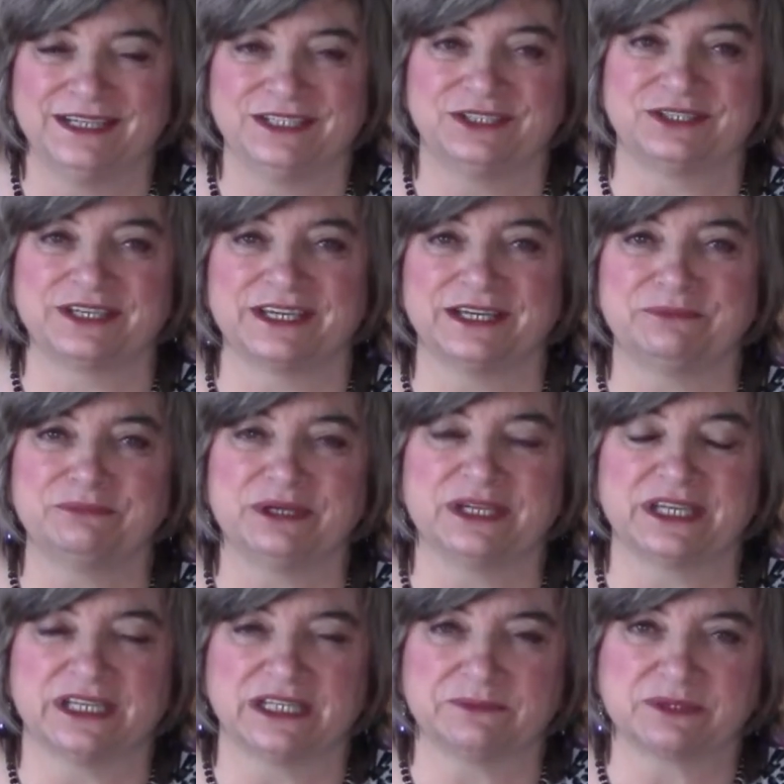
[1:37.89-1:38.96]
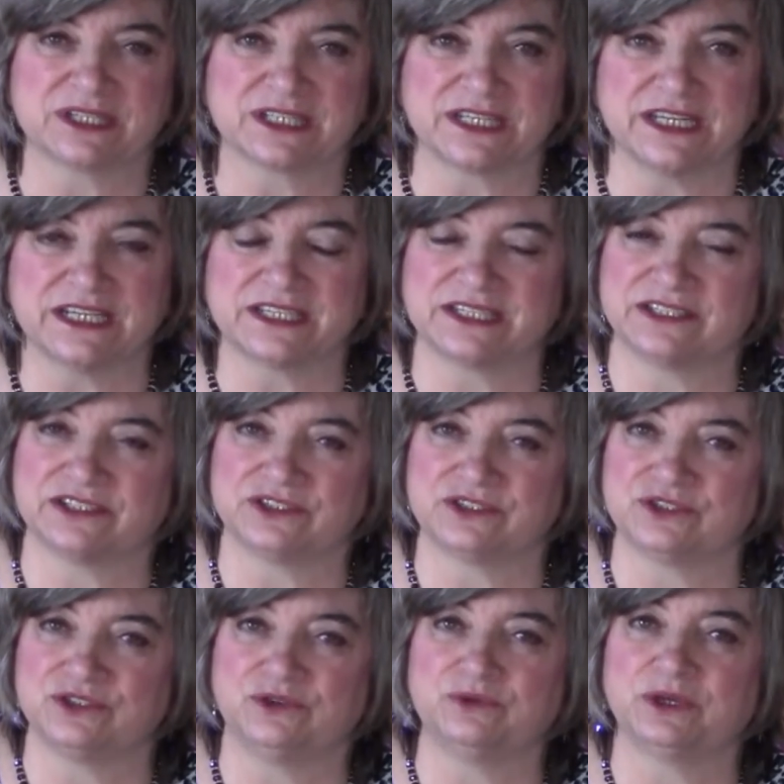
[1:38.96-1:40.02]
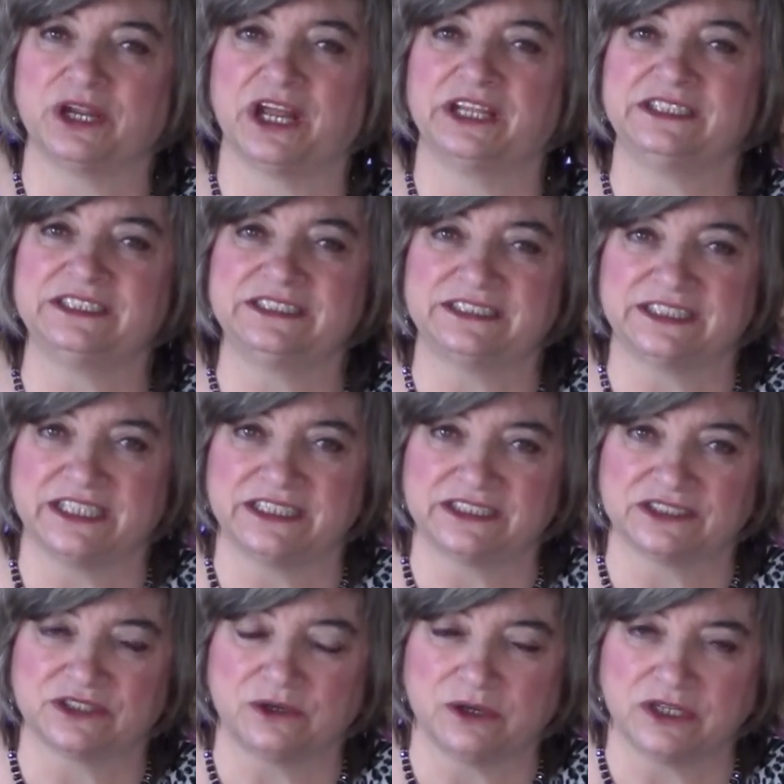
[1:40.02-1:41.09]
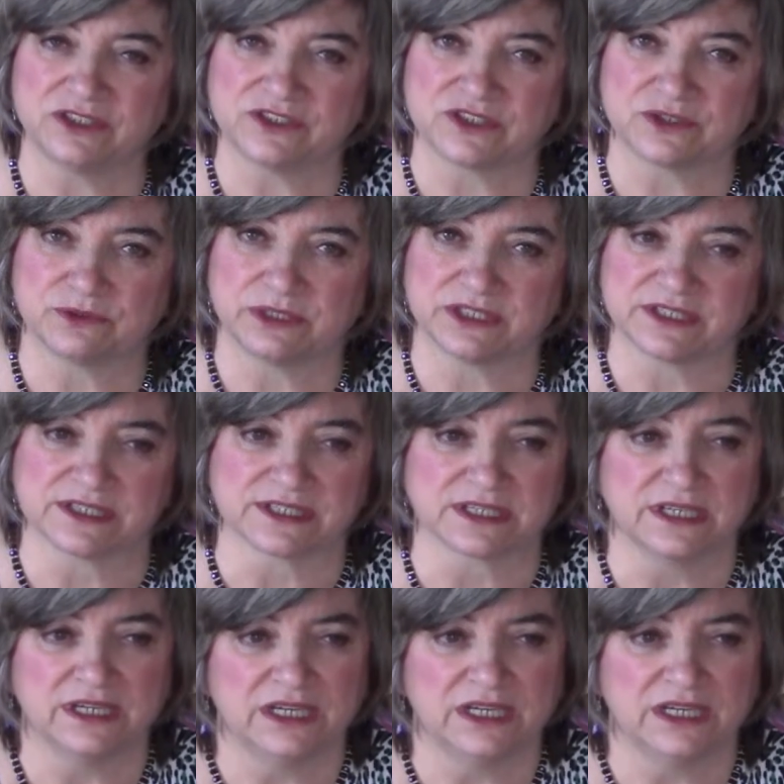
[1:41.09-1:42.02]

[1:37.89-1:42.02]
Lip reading: You can't make any mistakes and there's no unintended consequences.